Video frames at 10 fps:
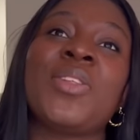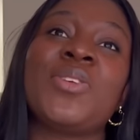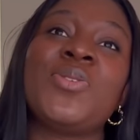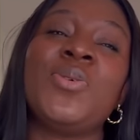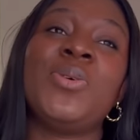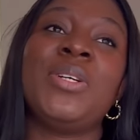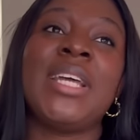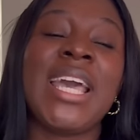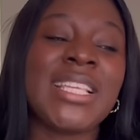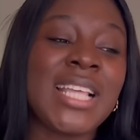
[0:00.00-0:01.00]
So
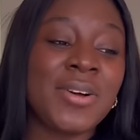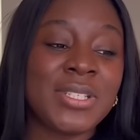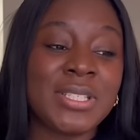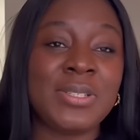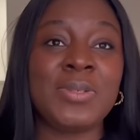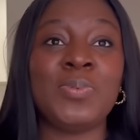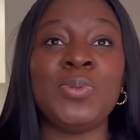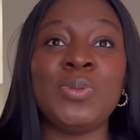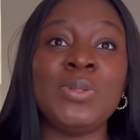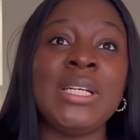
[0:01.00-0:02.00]
Esther got into the
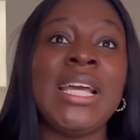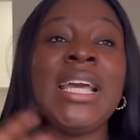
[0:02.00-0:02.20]
pool.